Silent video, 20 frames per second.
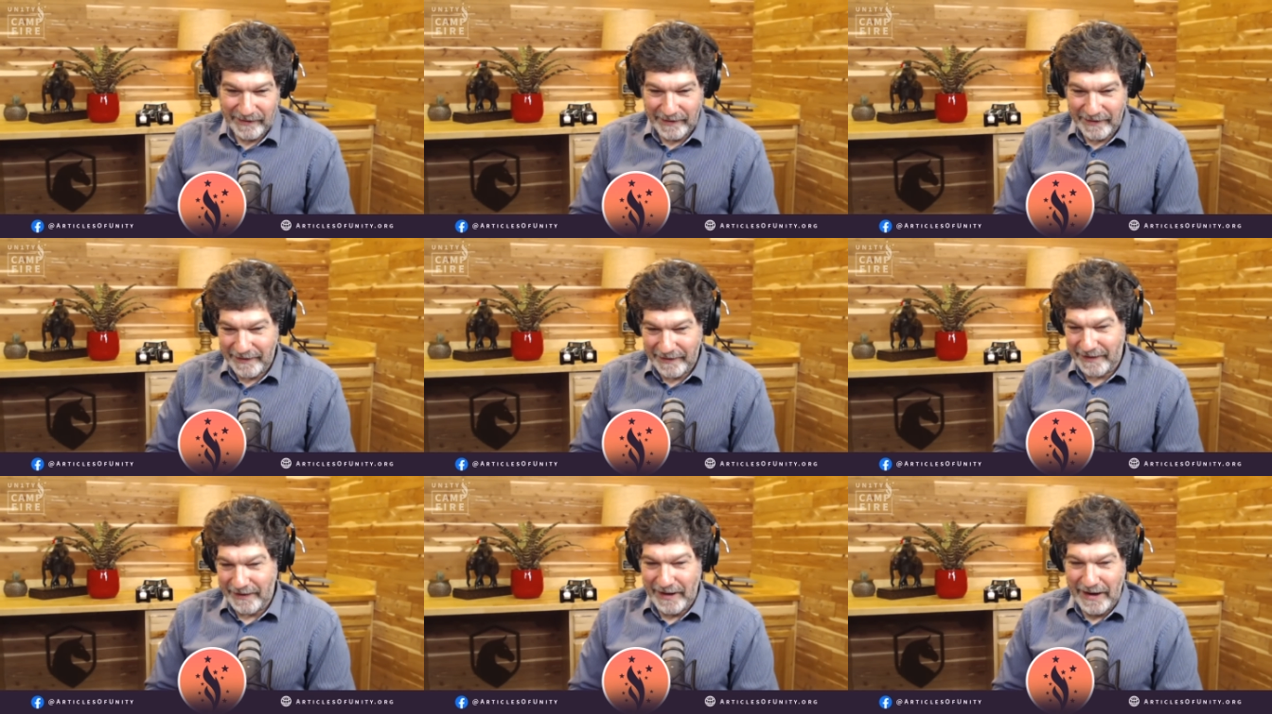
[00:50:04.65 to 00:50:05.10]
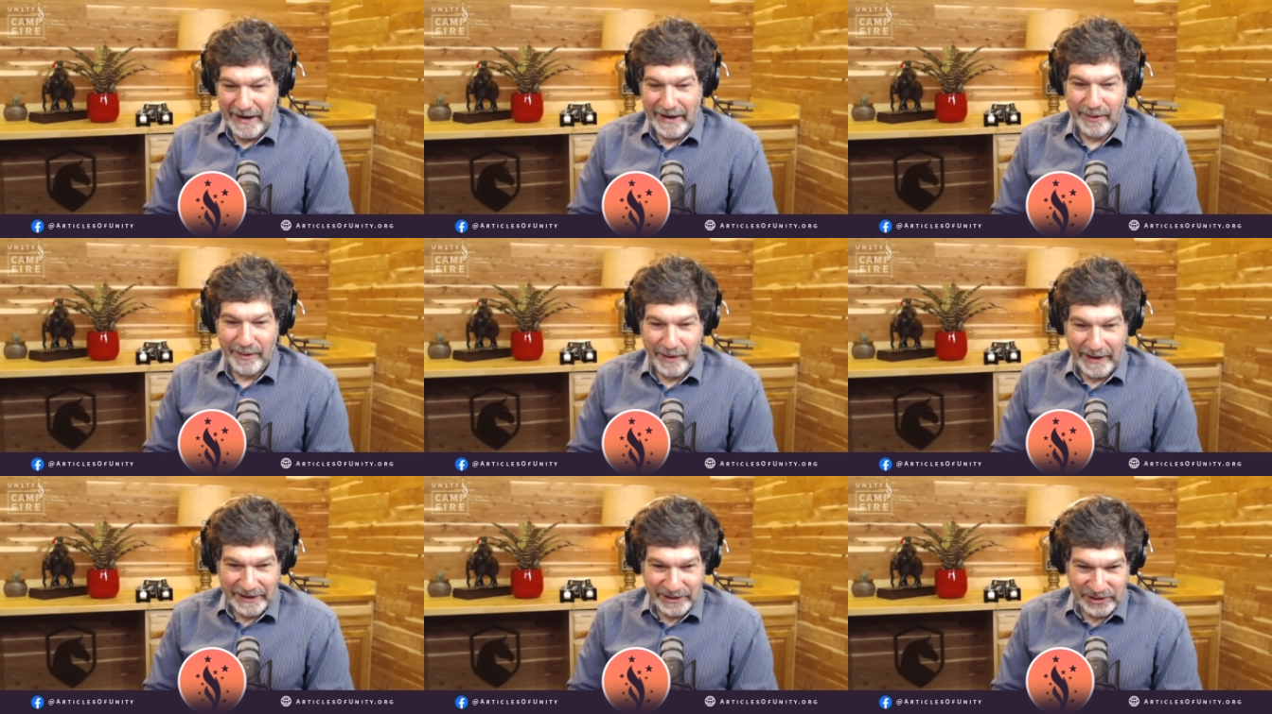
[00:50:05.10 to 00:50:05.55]
an
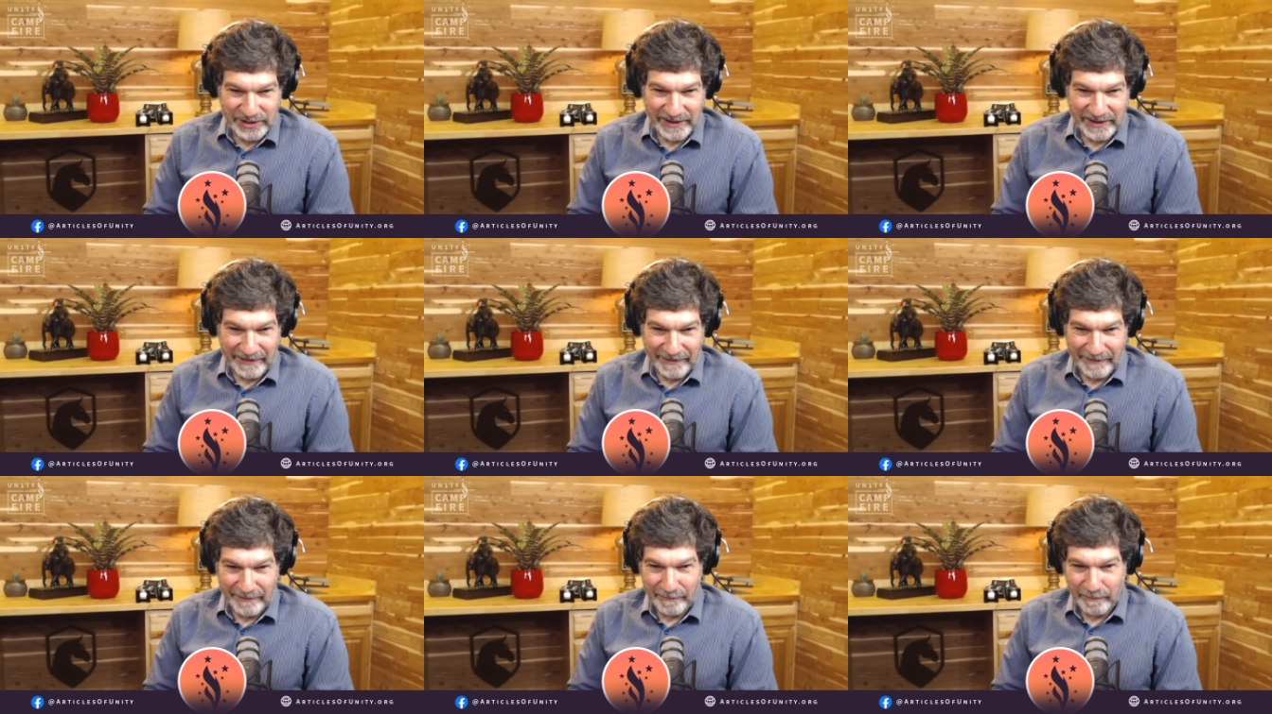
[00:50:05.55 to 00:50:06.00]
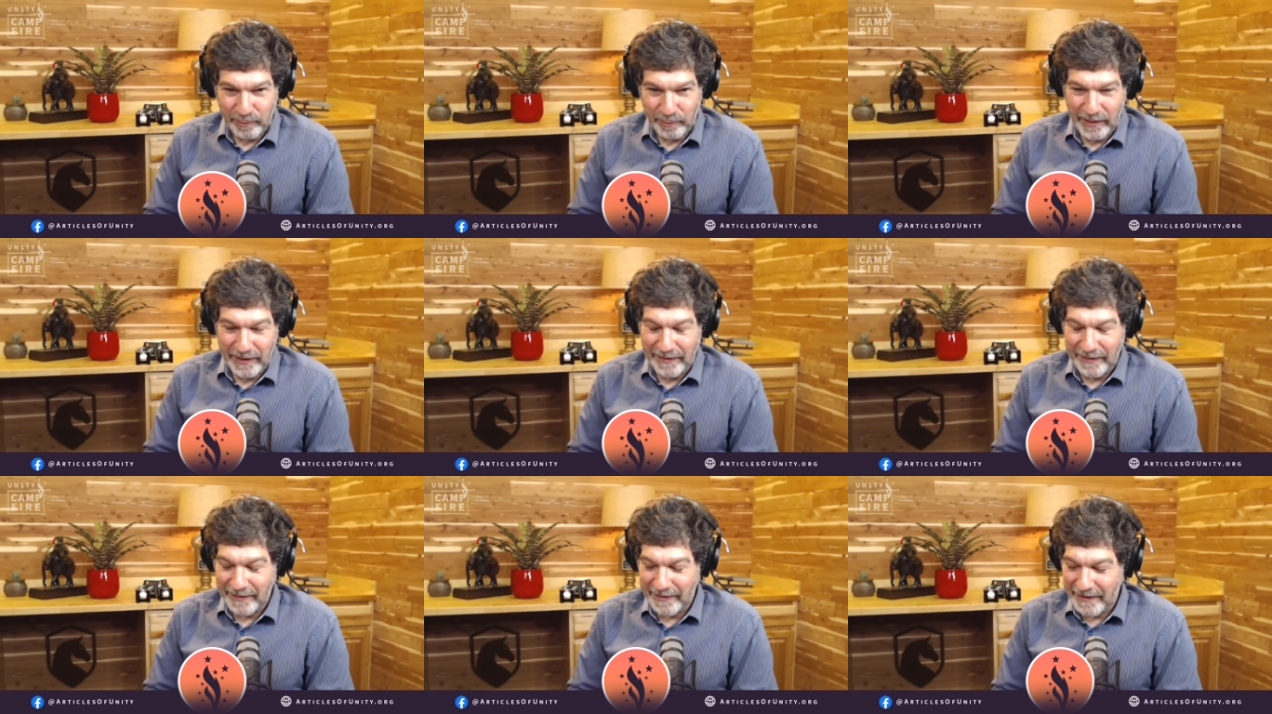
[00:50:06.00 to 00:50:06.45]
animation
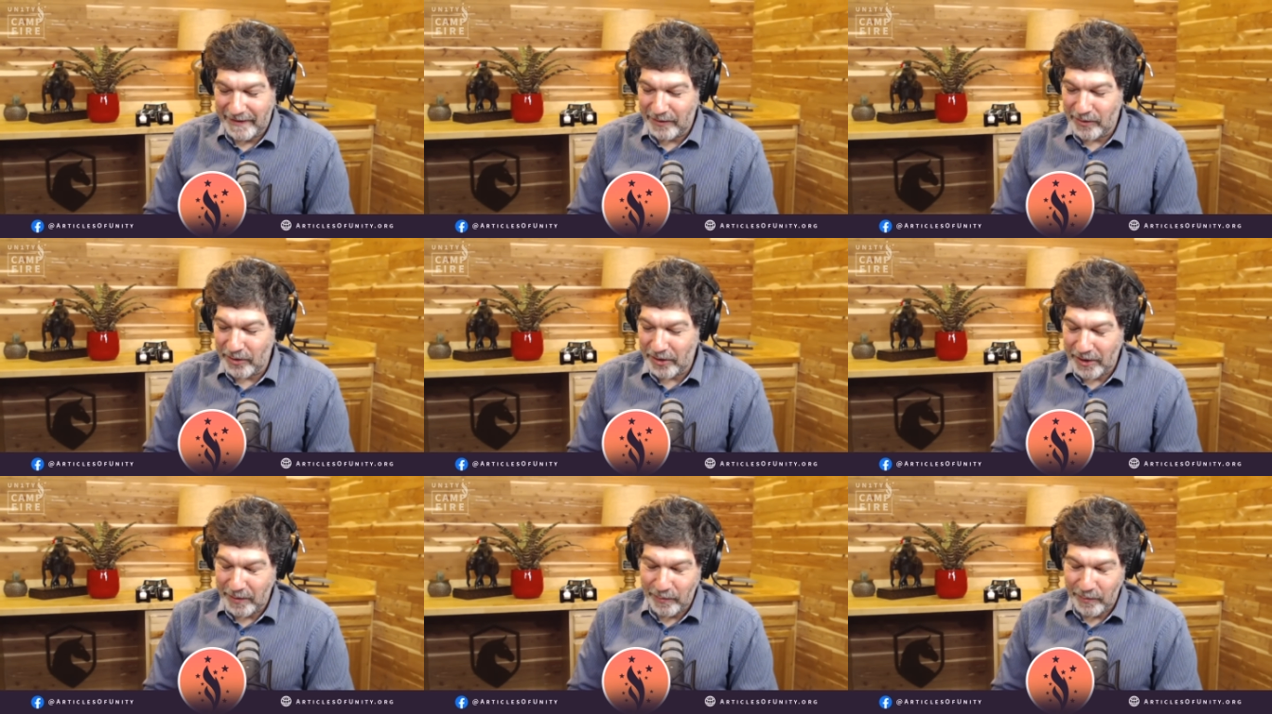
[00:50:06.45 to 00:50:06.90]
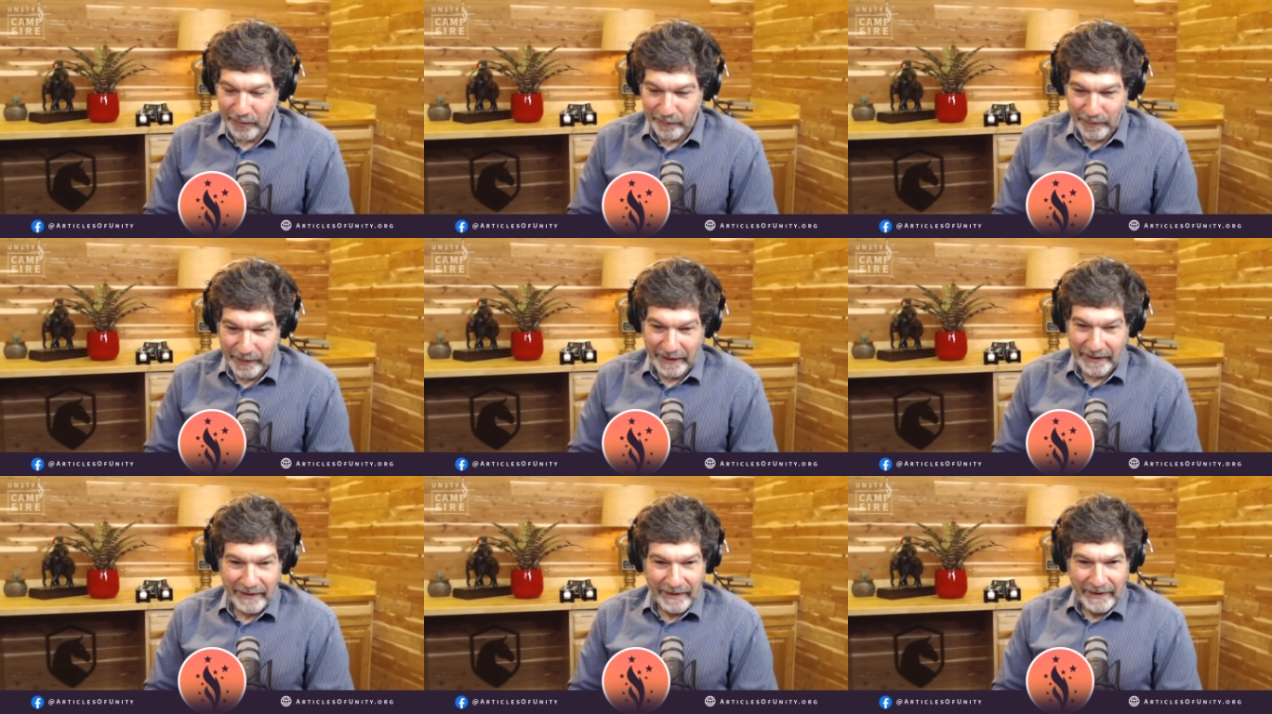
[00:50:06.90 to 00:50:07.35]
in the Unity
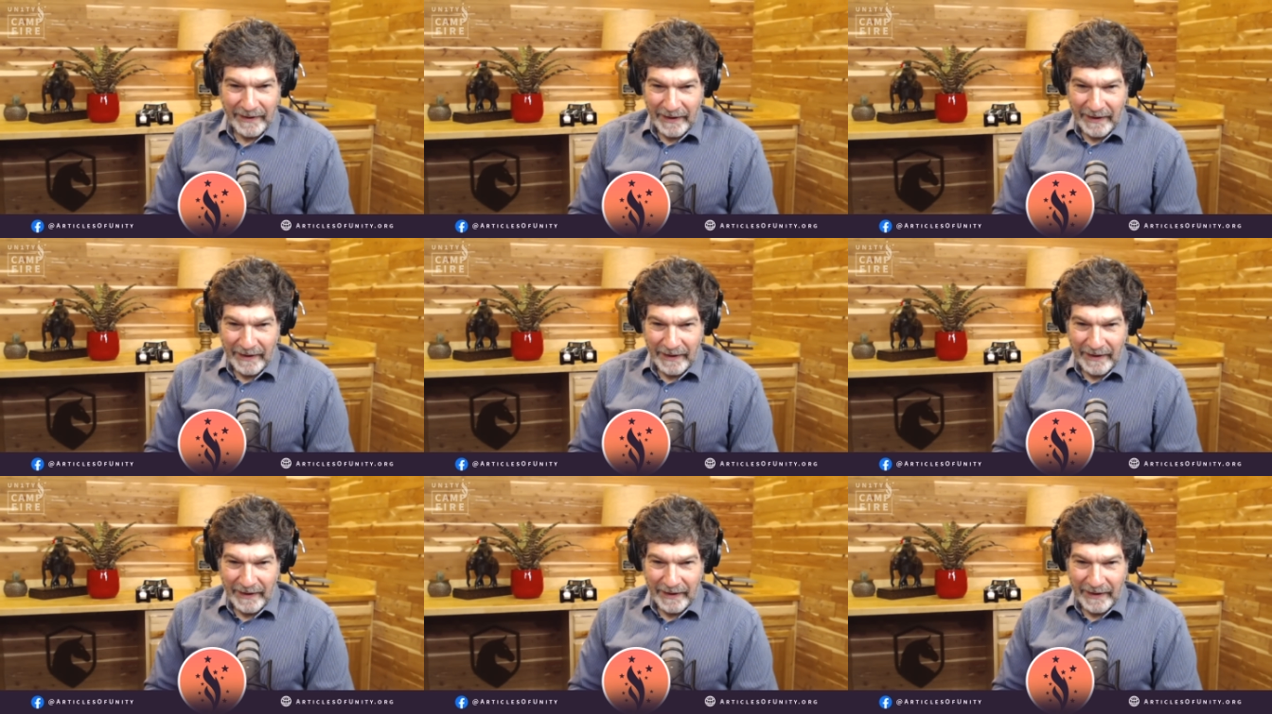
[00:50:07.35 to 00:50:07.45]
movement